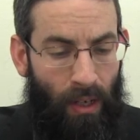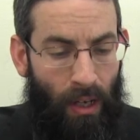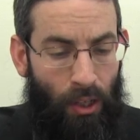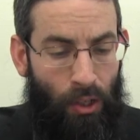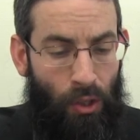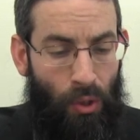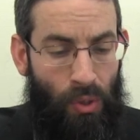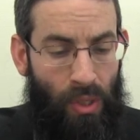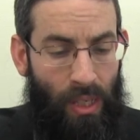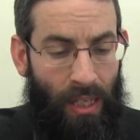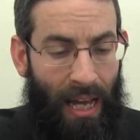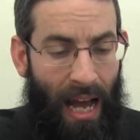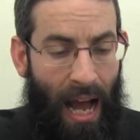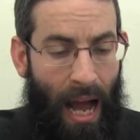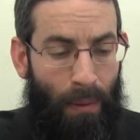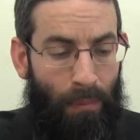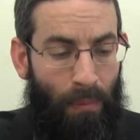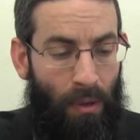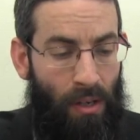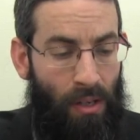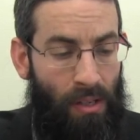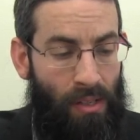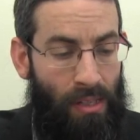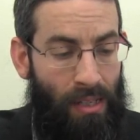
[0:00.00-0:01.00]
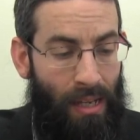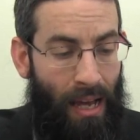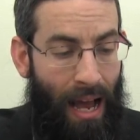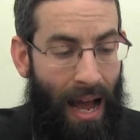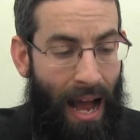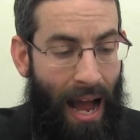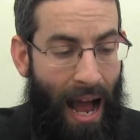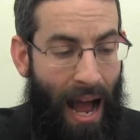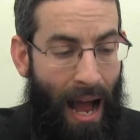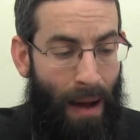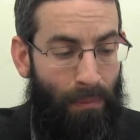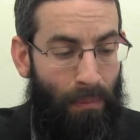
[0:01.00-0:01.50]
using amos,
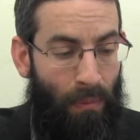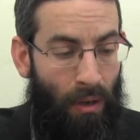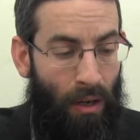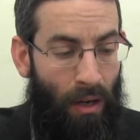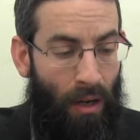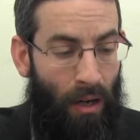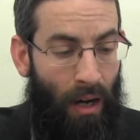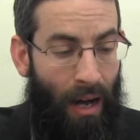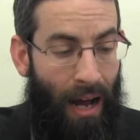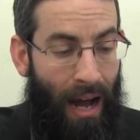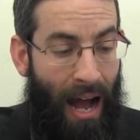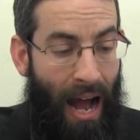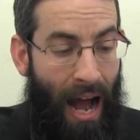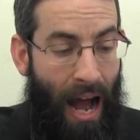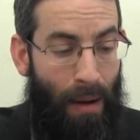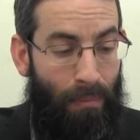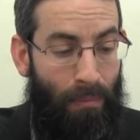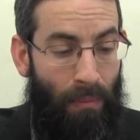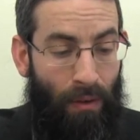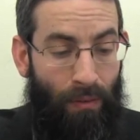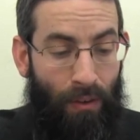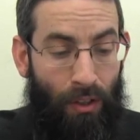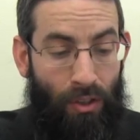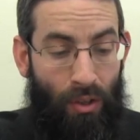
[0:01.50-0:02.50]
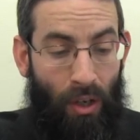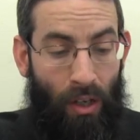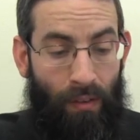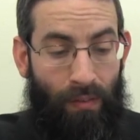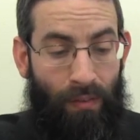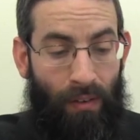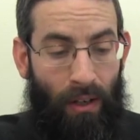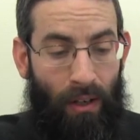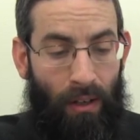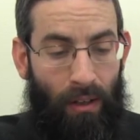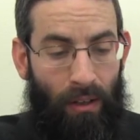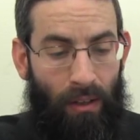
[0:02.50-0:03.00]
amma
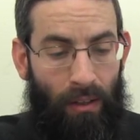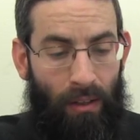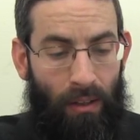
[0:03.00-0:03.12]
v'toifach.